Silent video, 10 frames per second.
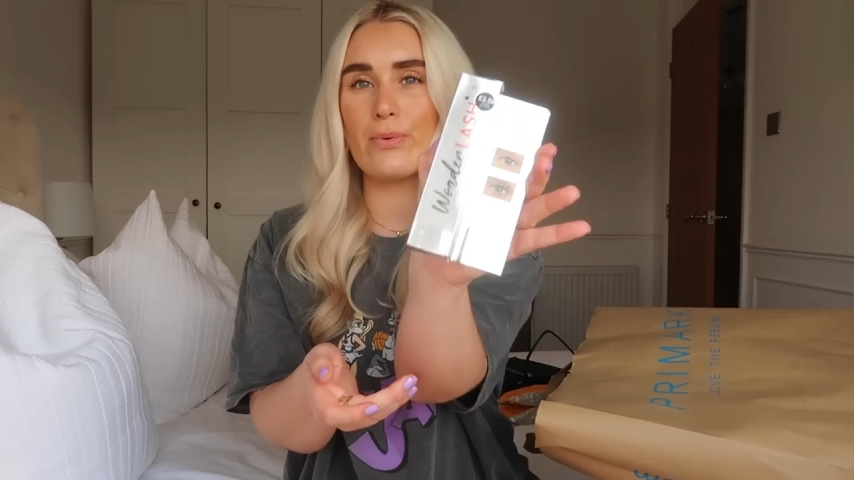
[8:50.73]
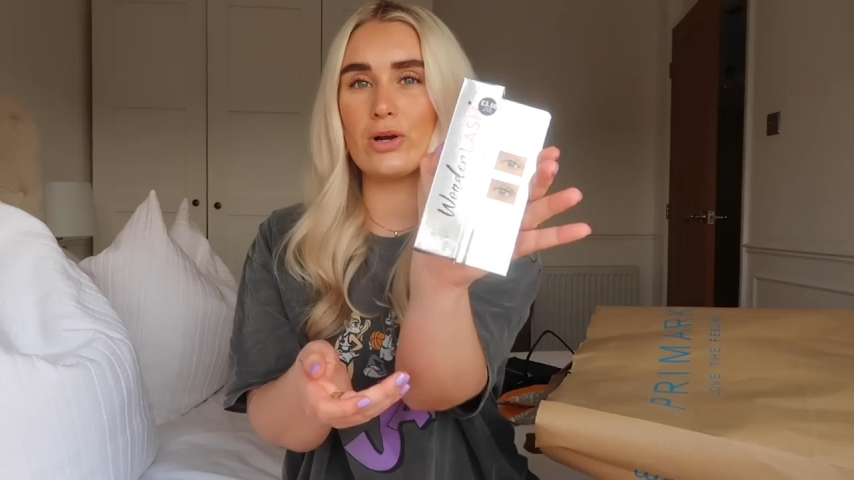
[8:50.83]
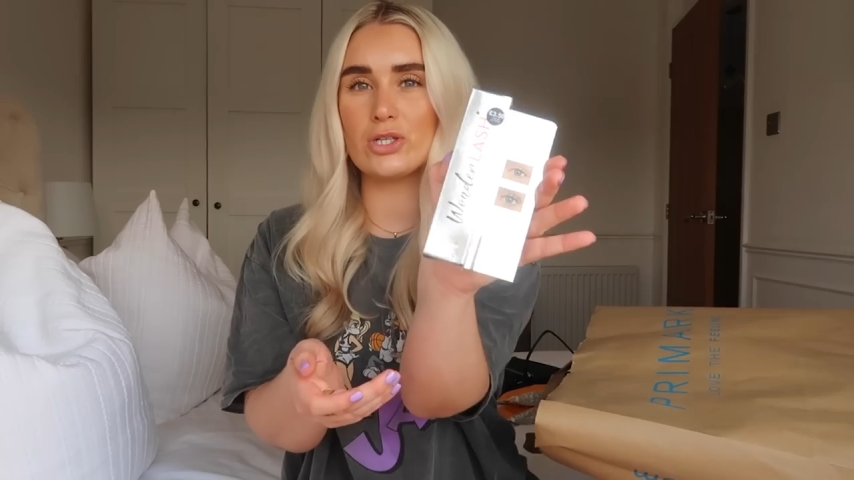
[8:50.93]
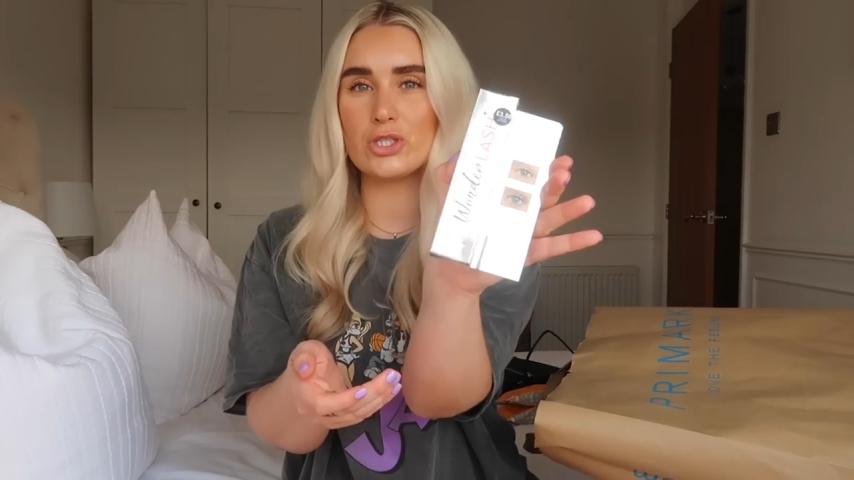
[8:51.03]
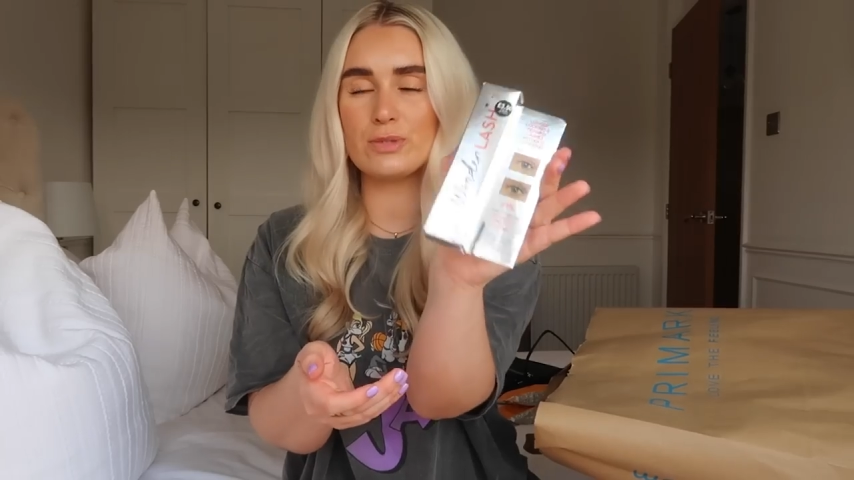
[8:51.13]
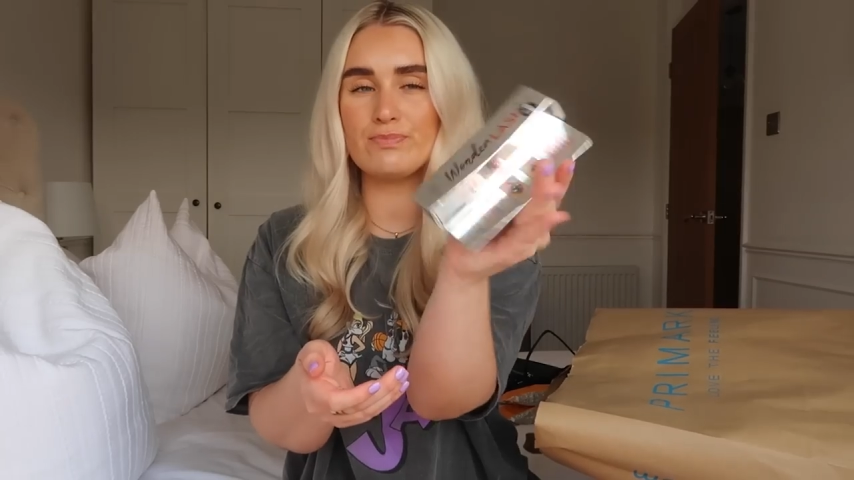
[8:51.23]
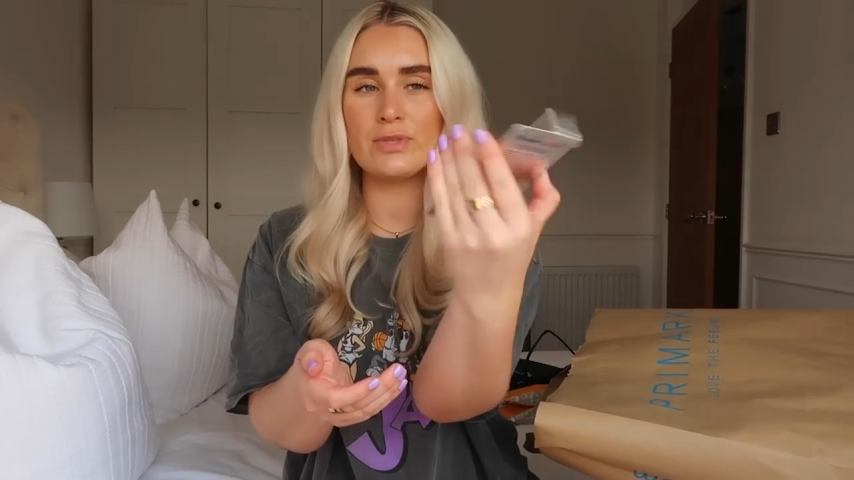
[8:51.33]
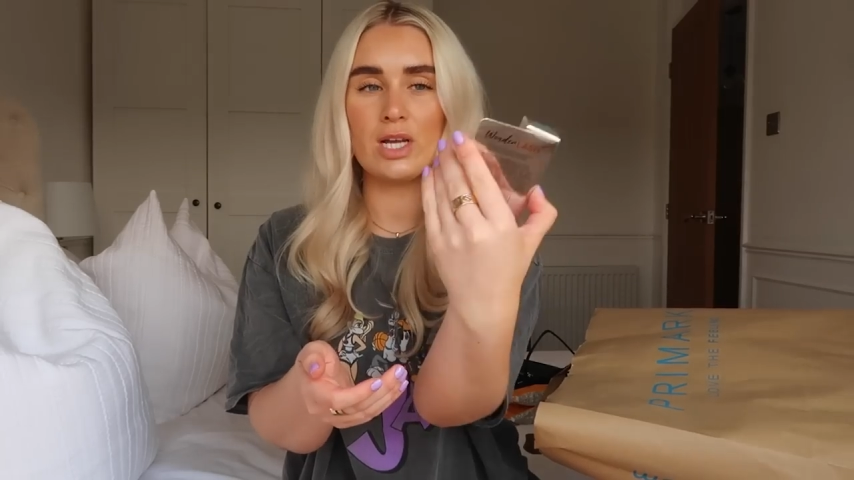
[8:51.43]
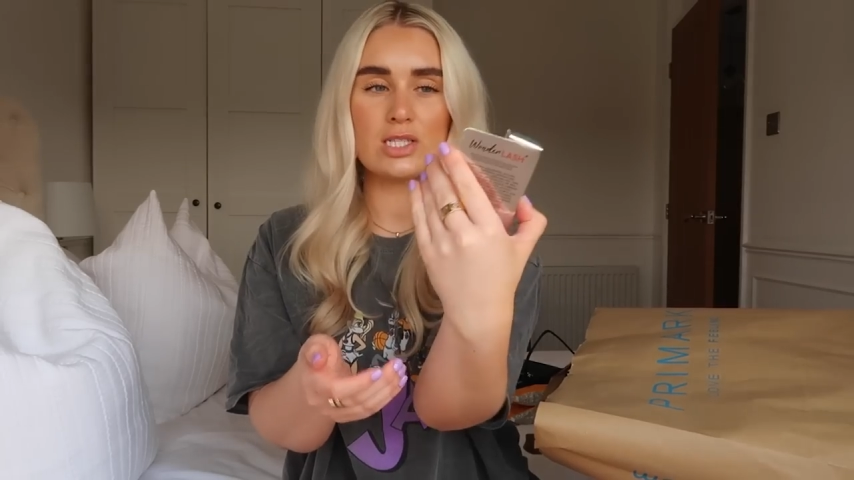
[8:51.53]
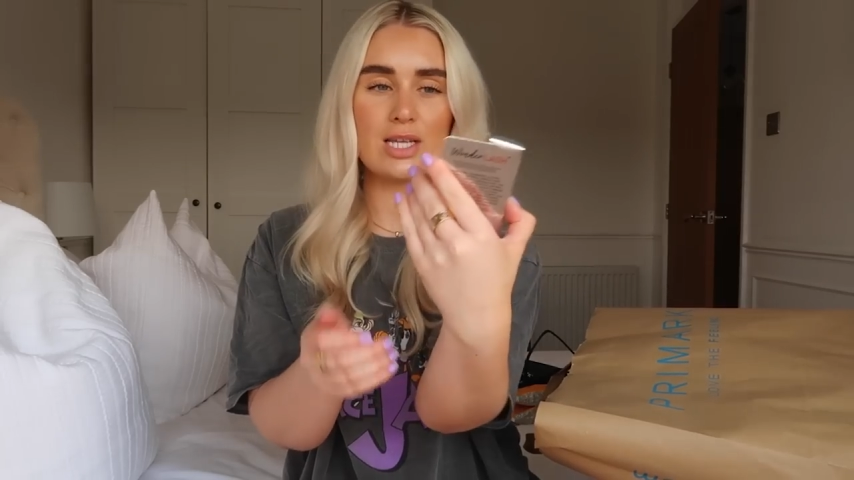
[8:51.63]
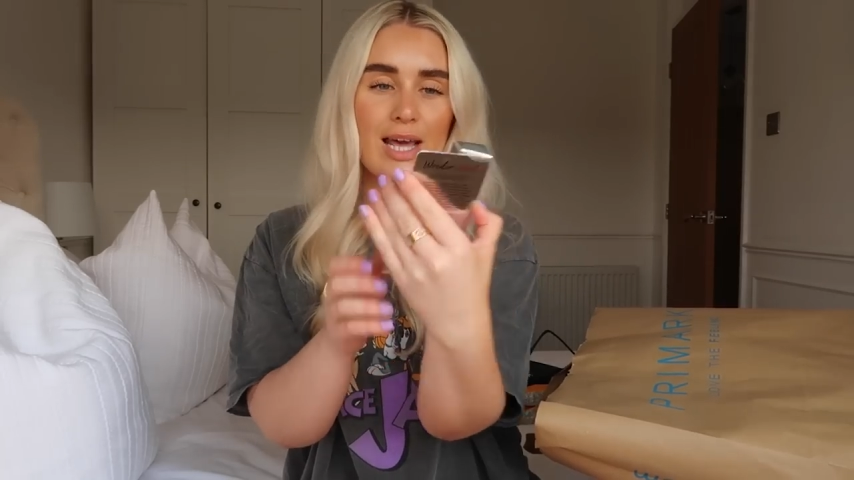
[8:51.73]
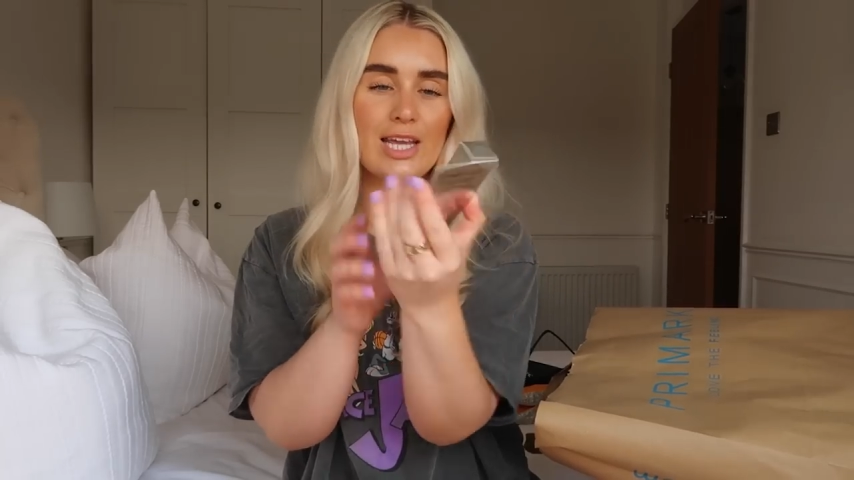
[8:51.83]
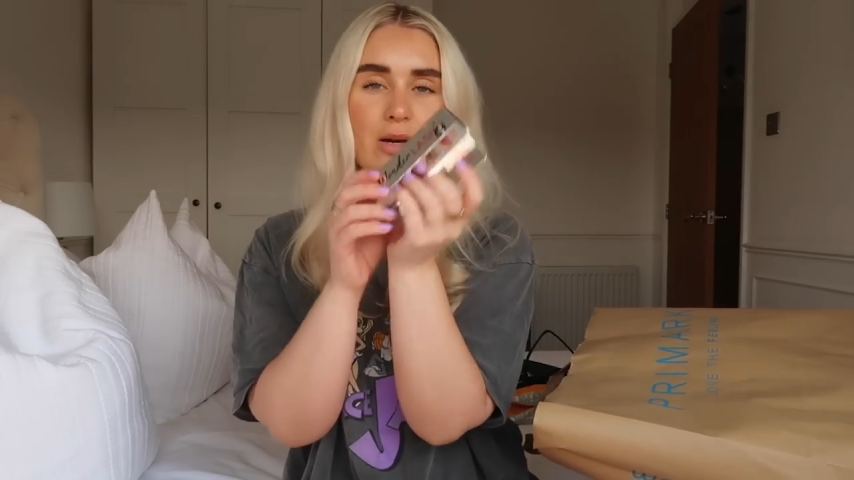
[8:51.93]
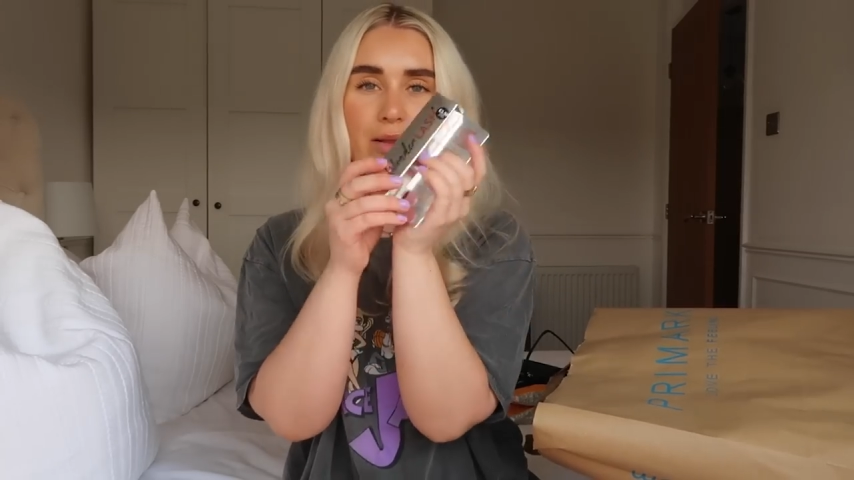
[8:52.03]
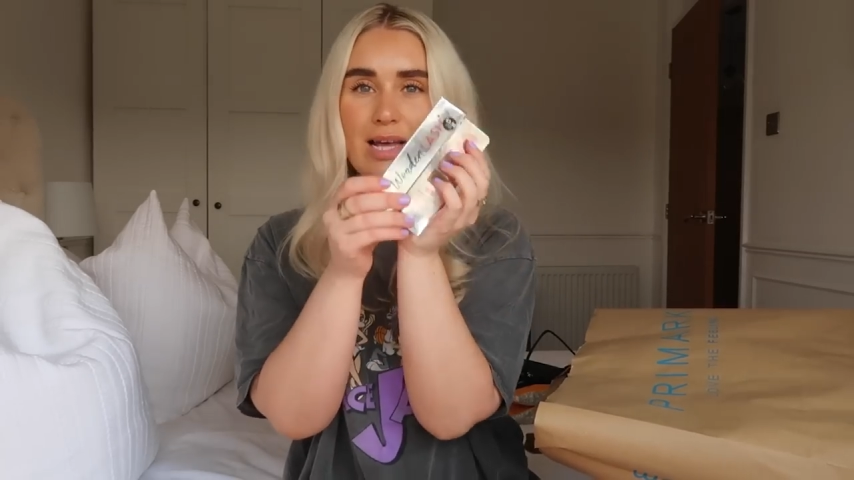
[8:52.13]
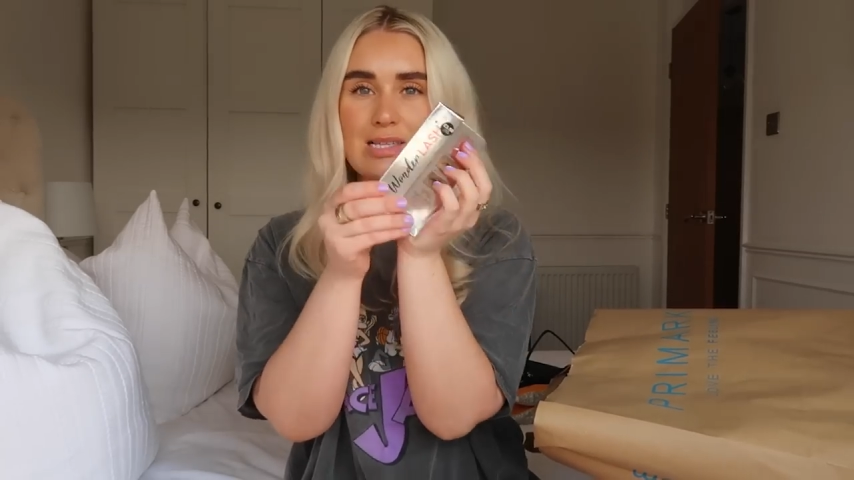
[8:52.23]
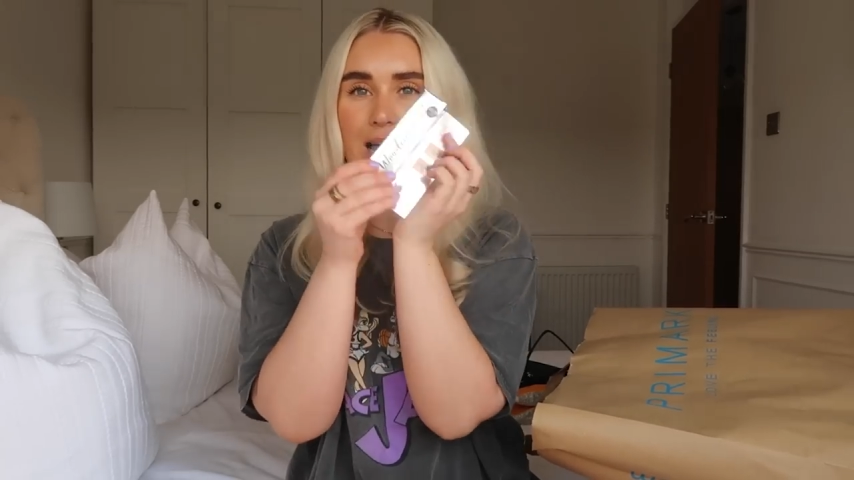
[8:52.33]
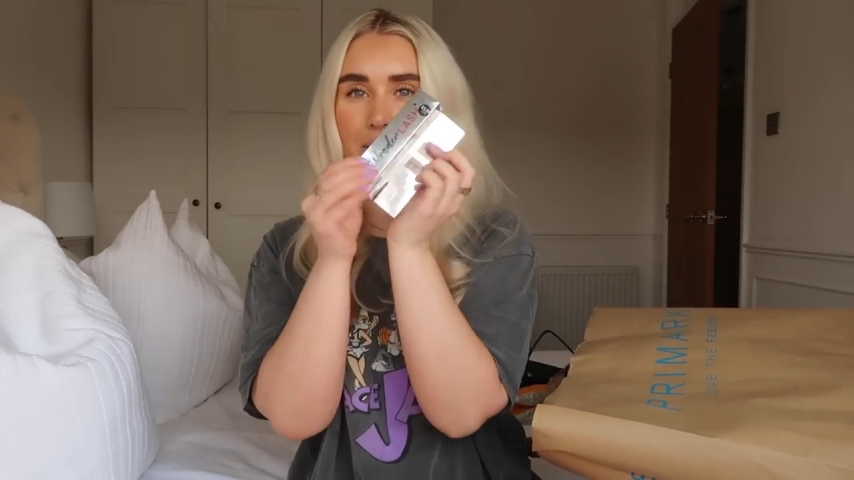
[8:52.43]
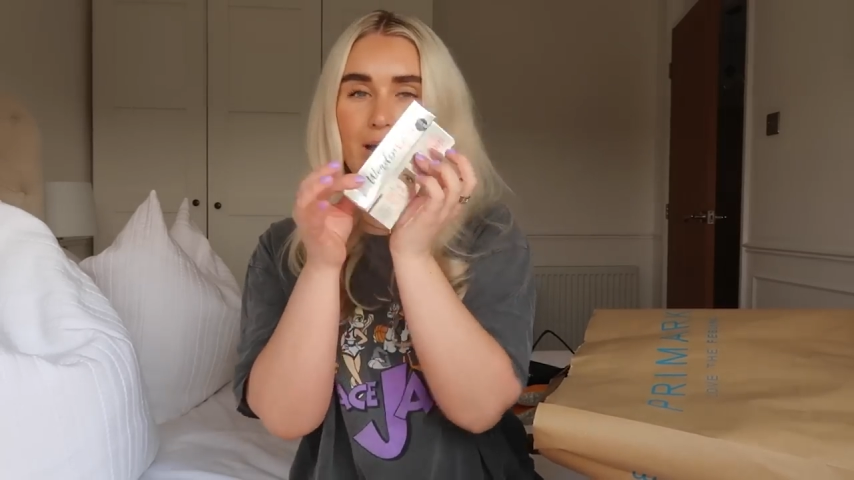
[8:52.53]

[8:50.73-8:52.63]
brush. So I'll let you know what that's like.